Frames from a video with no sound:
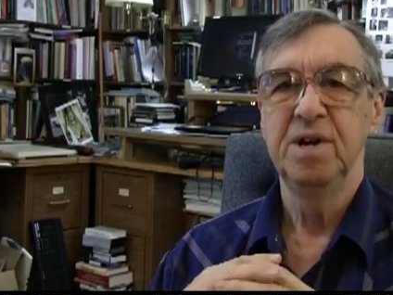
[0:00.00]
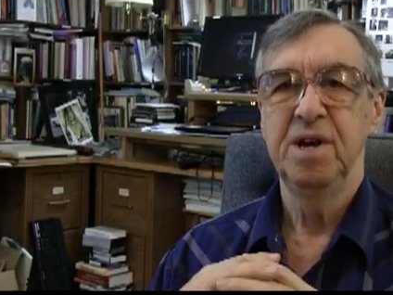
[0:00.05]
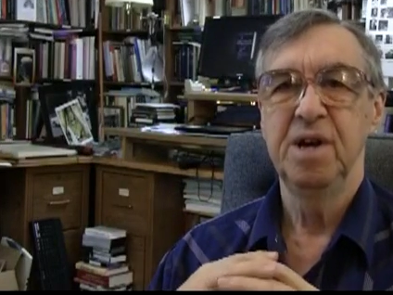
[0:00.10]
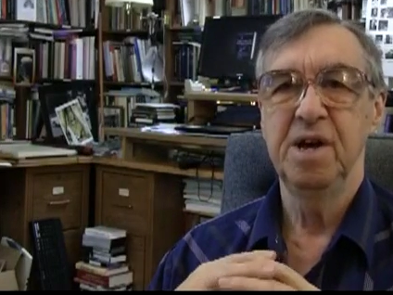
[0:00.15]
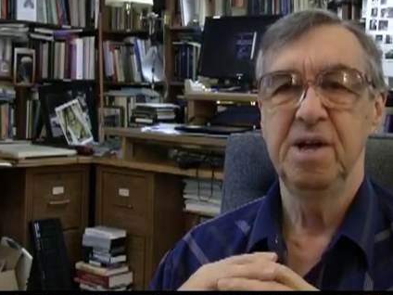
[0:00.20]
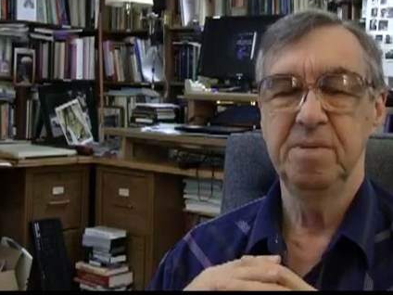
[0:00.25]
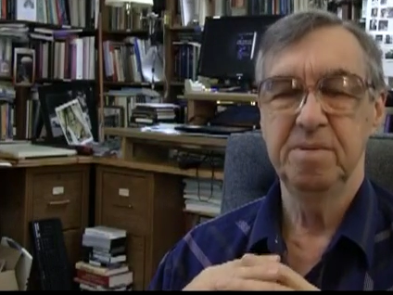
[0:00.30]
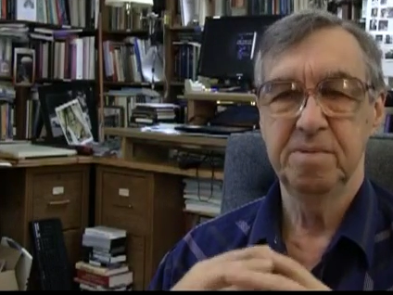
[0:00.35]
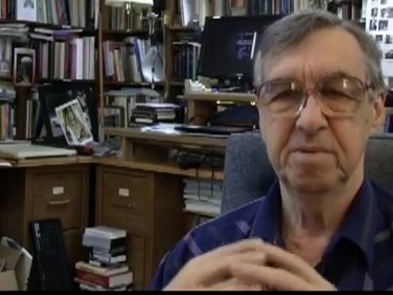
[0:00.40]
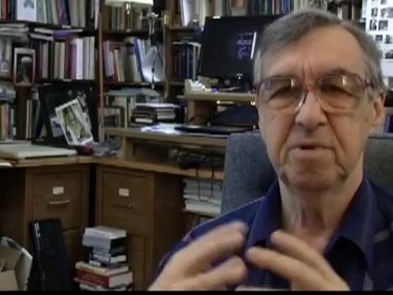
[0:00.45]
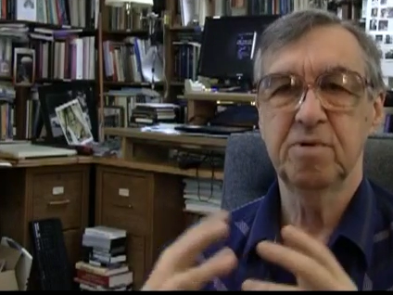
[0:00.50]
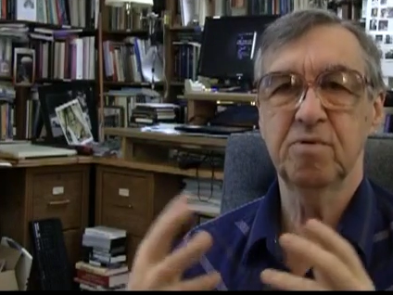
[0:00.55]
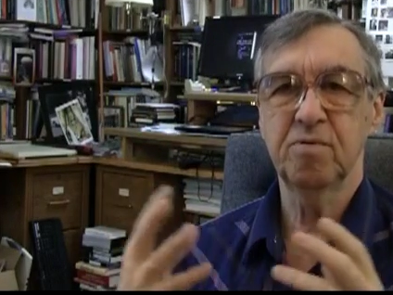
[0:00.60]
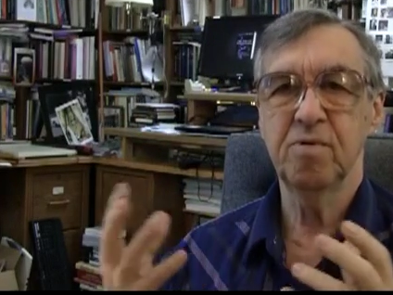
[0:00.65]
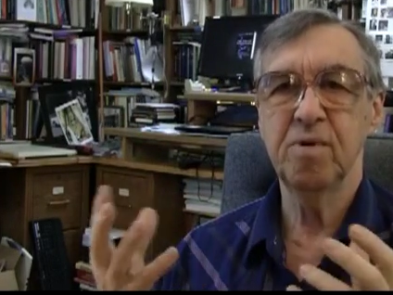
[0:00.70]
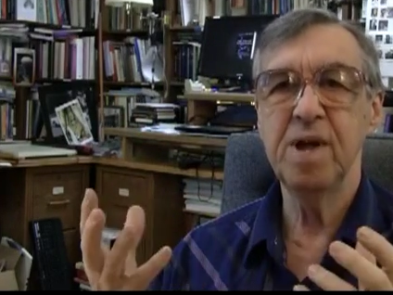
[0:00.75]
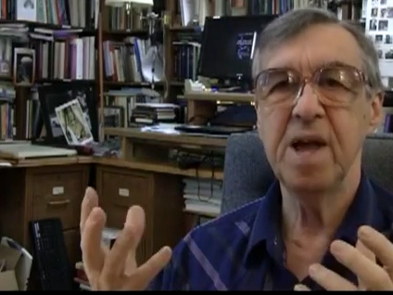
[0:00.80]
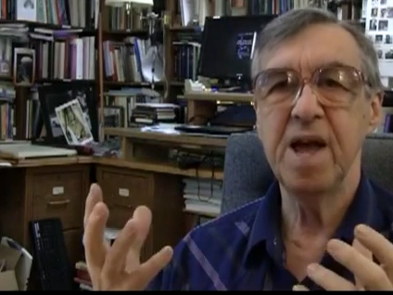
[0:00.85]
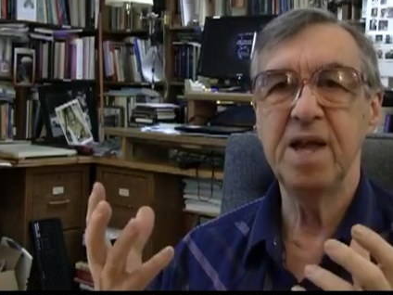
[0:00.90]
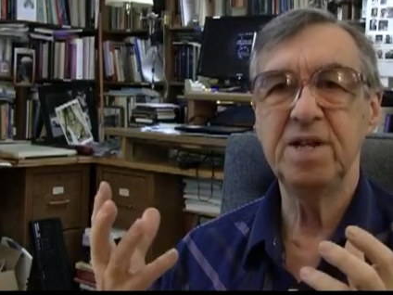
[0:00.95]
and
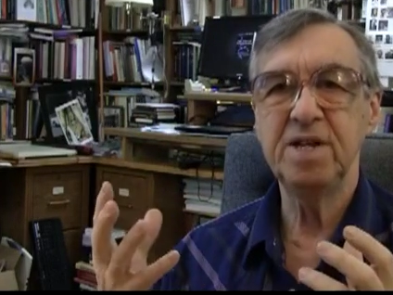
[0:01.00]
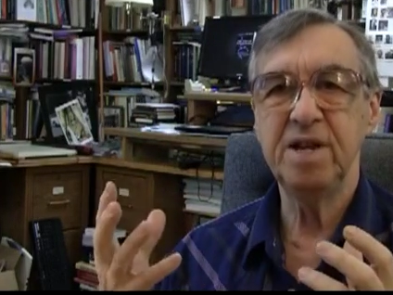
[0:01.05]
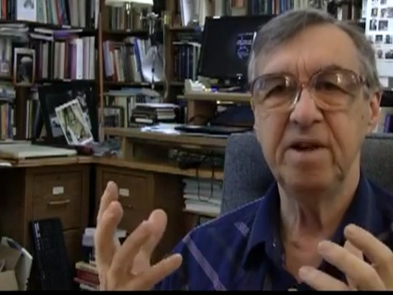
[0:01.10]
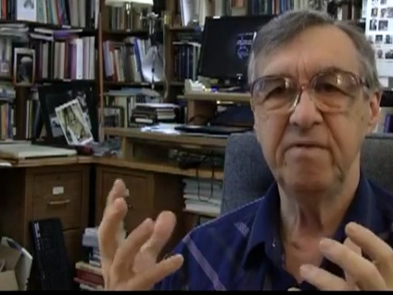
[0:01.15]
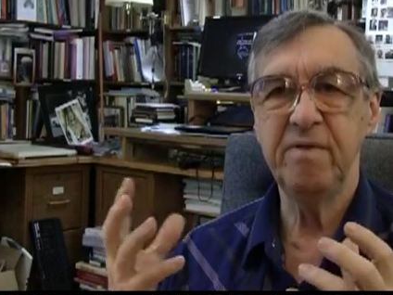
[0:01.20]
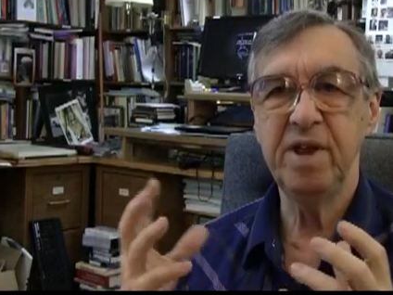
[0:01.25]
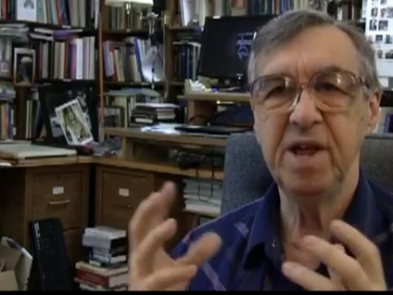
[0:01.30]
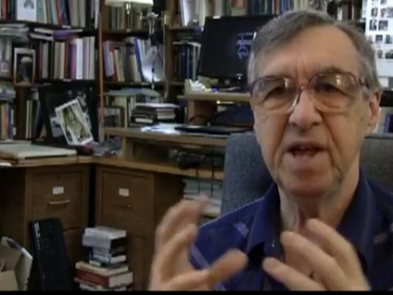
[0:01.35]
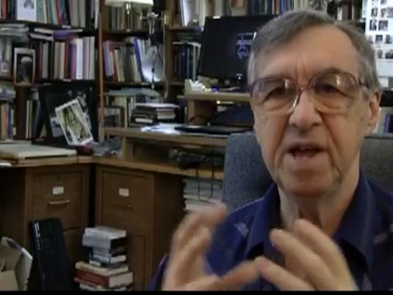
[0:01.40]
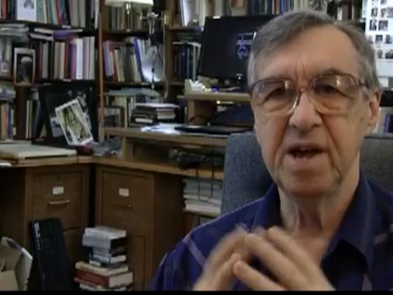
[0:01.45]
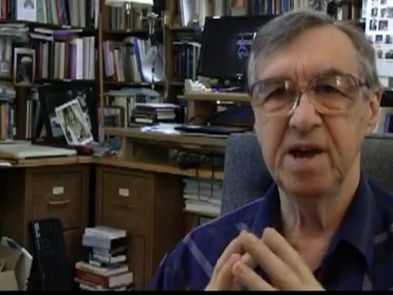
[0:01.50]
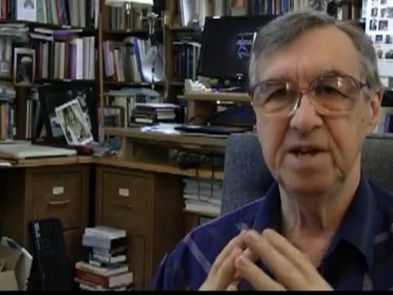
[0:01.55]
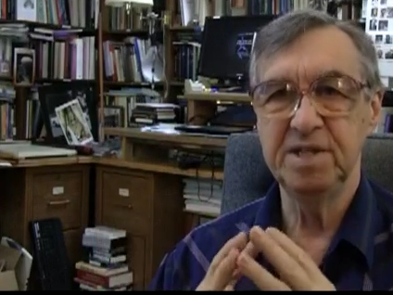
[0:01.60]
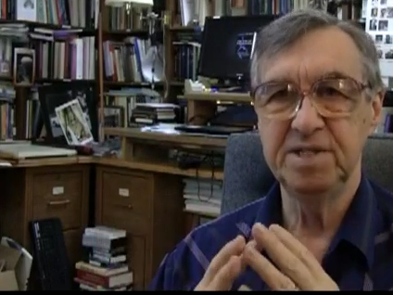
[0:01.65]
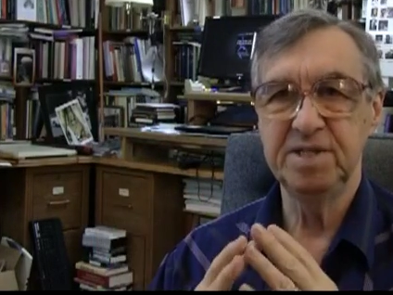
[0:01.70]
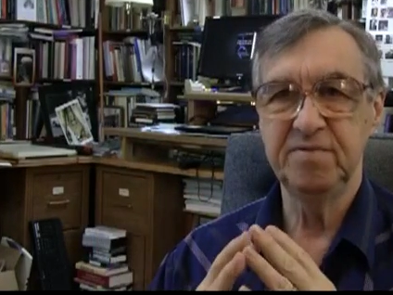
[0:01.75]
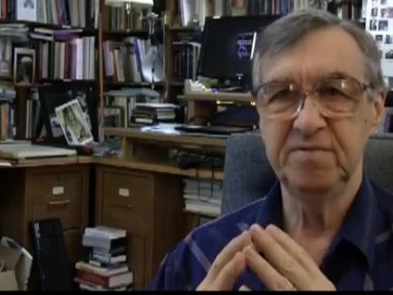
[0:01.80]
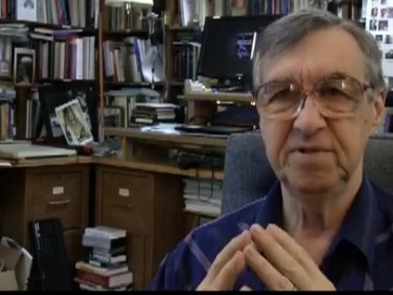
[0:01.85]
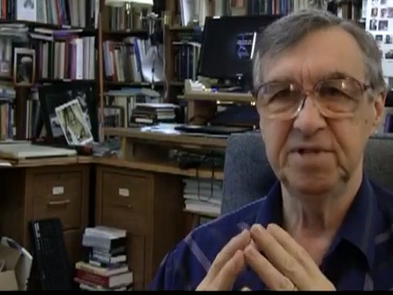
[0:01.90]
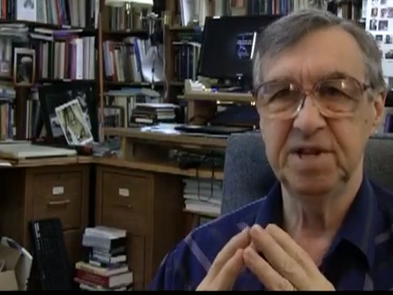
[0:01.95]
creativity
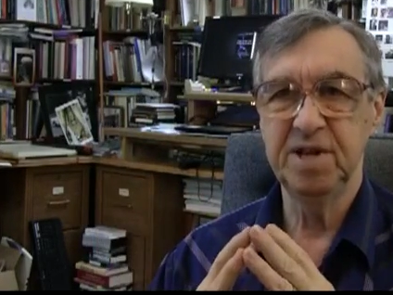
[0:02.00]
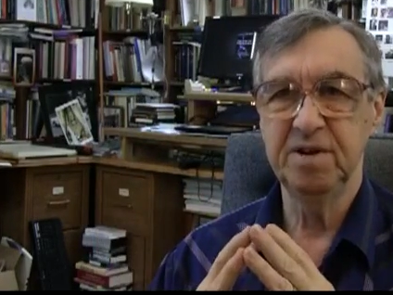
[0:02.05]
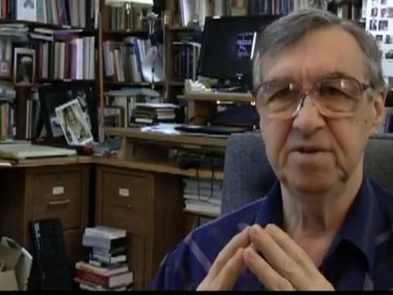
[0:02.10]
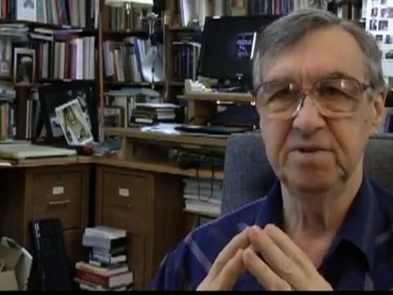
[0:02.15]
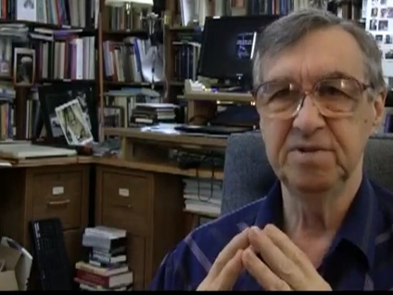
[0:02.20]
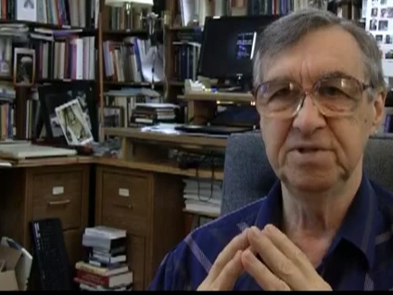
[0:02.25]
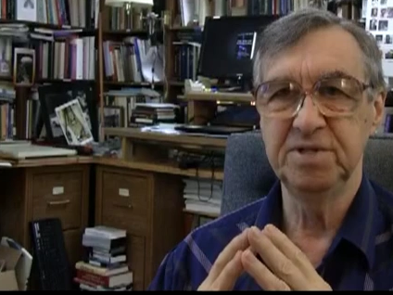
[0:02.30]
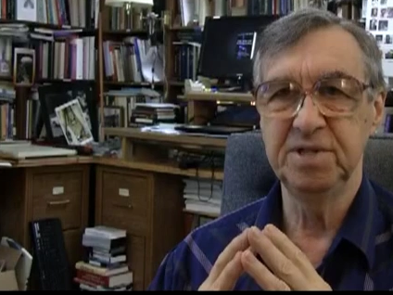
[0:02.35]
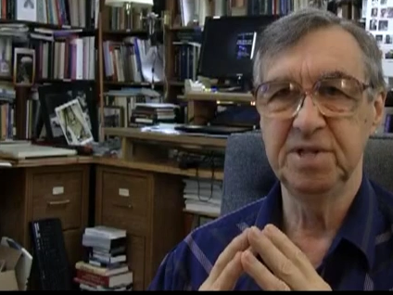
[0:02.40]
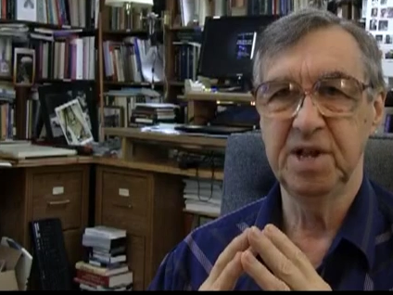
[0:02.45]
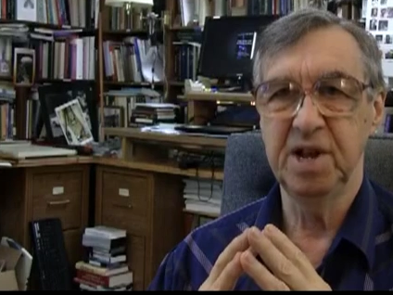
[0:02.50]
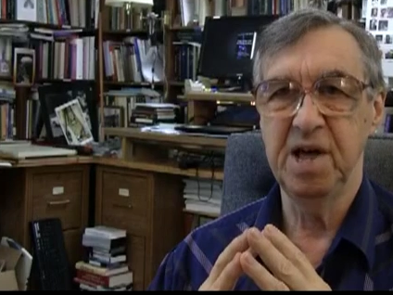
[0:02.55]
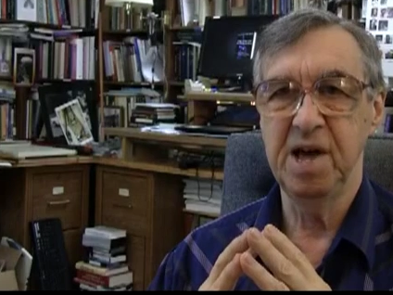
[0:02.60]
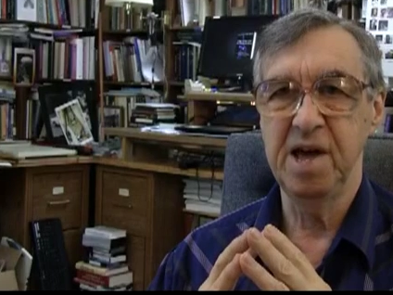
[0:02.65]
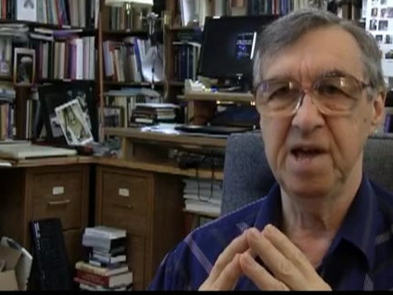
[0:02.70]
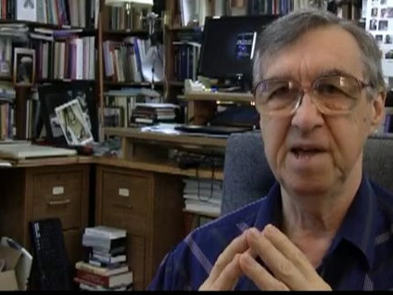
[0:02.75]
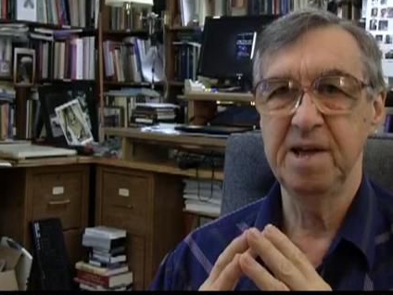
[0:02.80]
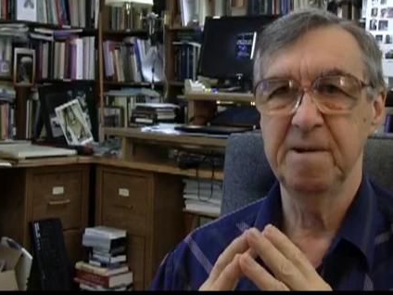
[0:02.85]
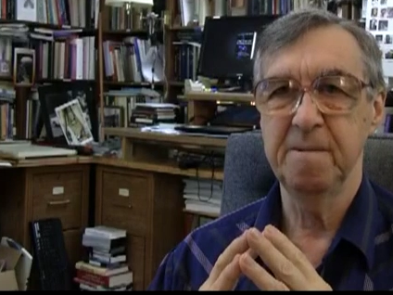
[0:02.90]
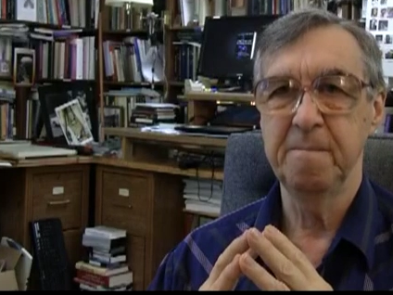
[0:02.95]
kinds of skills and the
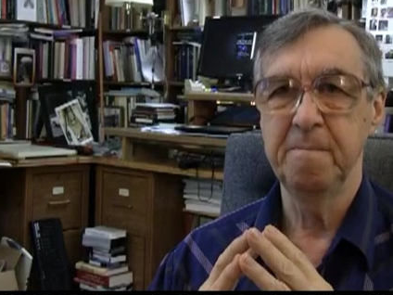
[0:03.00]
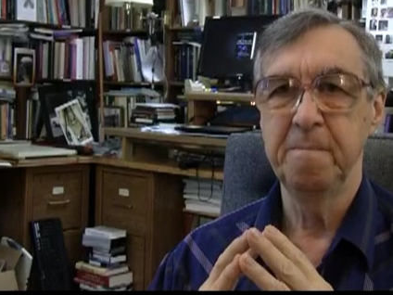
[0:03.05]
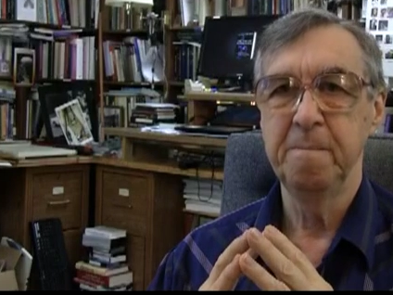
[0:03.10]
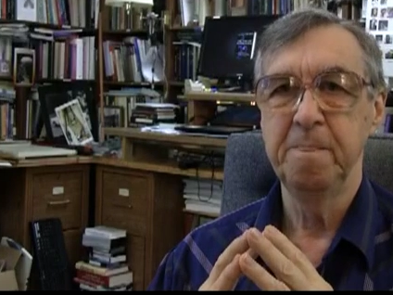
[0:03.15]
like.